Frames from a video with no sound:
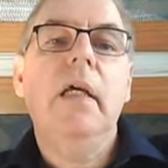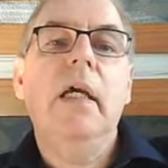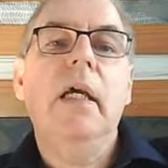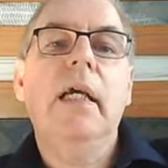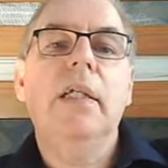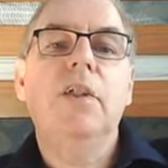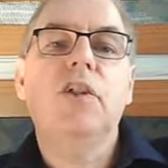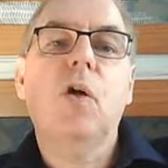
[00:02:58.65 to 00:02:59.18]

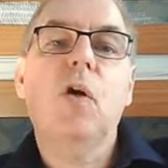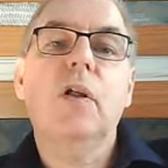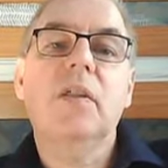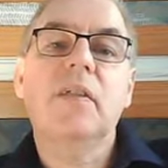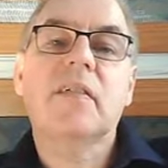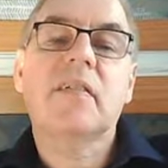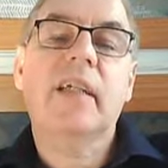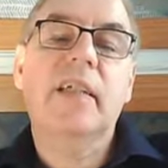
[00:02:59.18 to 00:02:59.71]
In
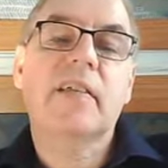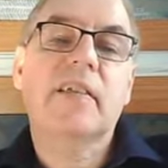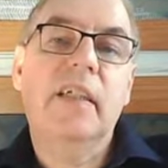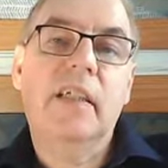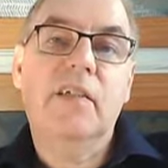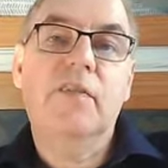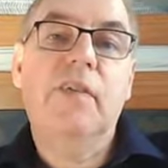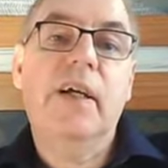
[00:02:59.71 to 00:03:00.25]
John 16
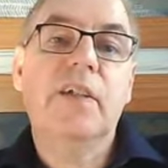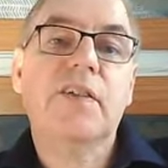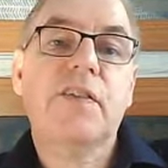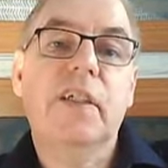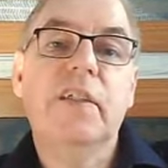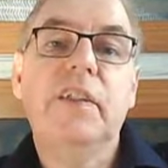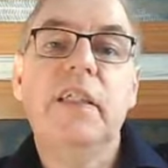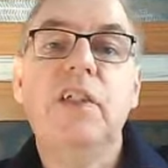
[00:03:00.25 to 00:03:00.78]
and verse
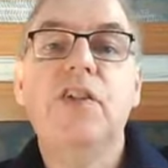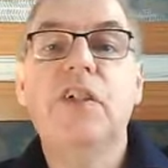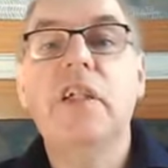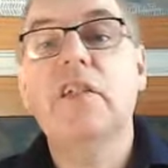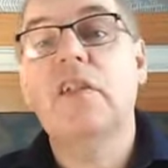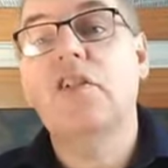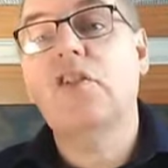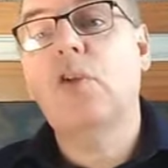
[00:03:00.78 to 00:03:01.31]
13,
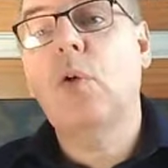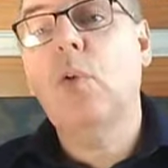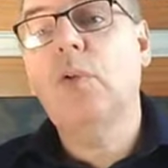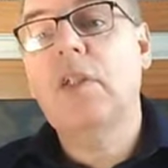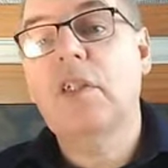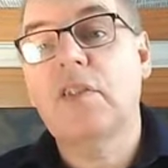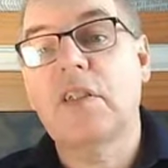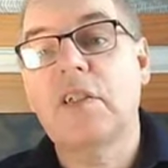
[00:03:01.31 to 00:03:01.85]
Jesus told
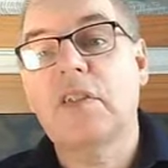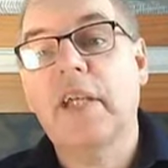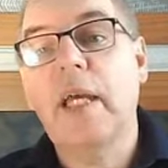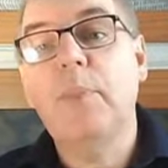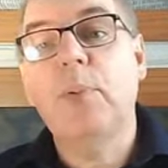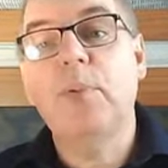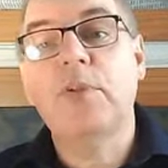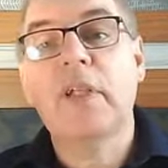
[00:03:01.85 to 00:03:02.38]
his
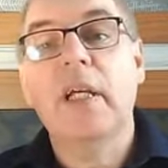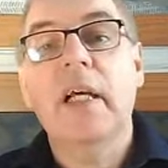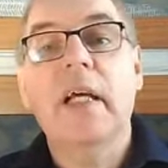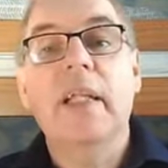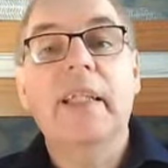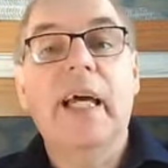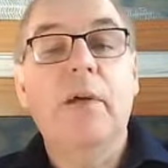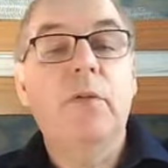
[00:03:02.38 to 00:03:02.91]
disciples
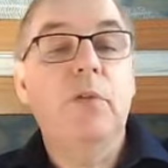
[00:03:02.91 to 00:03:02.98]
that it